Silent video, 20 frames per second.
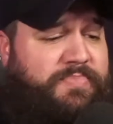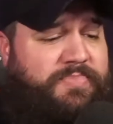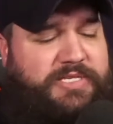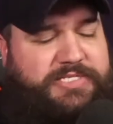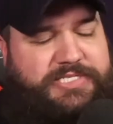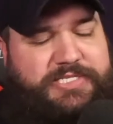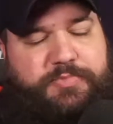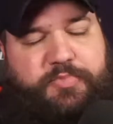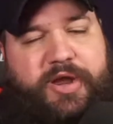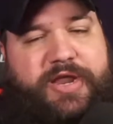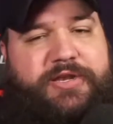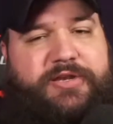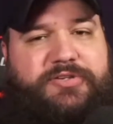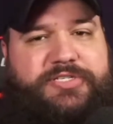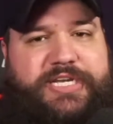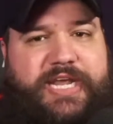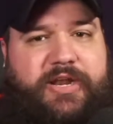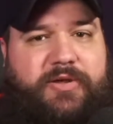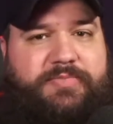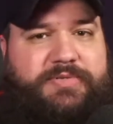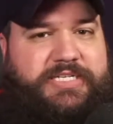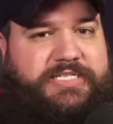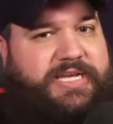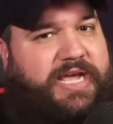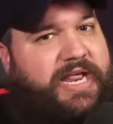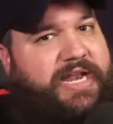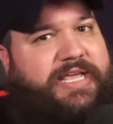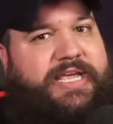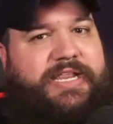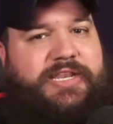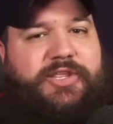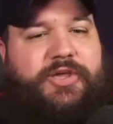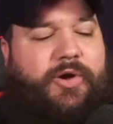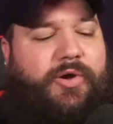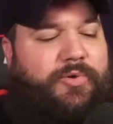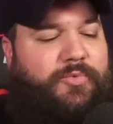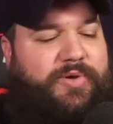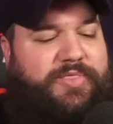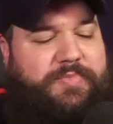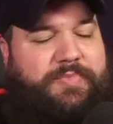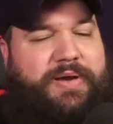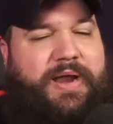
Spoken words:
This is a brand new channel. I'm just kind of getting going with it,